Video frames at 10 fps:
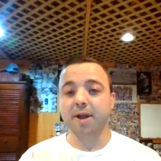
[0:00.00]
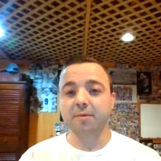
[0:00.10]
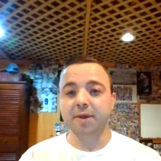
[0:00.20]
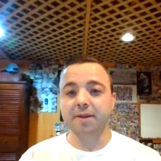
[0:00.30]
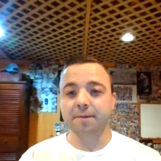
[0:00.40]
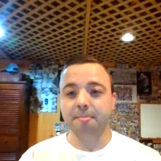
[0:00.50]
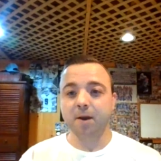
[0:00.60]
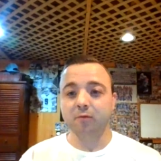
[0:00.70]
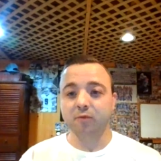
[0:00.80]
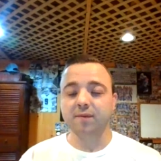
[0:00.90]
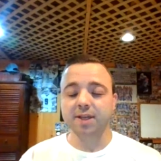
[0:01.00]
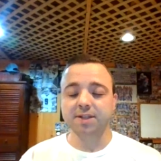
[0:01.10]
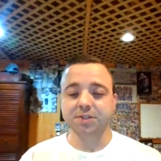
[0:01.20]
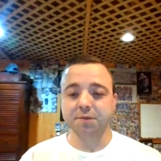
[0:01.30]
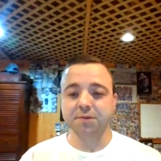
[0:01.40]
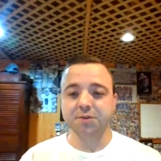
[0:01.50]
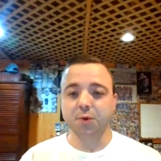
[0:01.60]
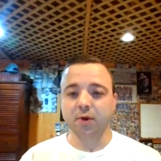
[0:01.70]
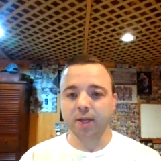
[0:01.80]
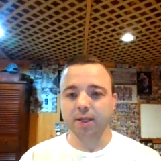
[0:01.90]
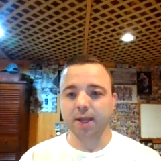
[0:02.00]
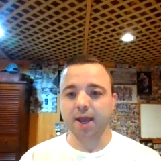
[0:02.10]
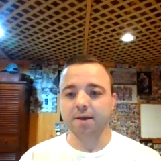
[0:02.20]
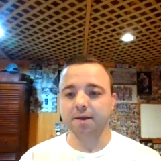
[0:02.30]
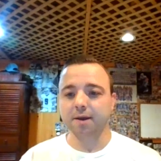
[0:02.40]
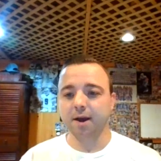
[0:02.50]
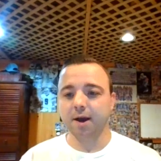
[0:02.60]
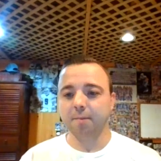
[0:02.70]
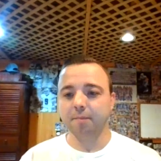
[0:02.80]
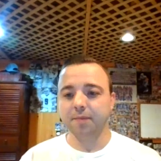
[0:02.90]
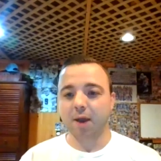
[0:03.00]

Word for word: might have been a revelation of the story, yeah, um,